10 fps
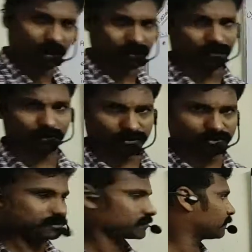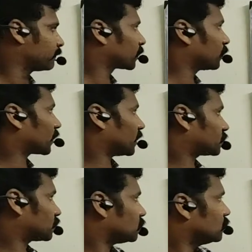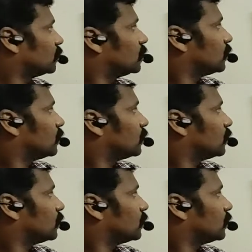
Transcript: bother about. Okay, so